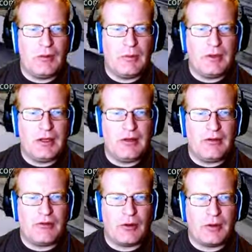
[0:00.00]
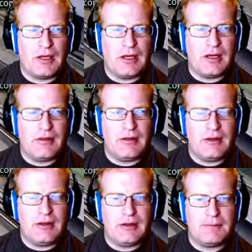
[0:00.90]
when we start working on
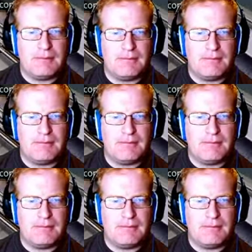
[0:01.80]
the um,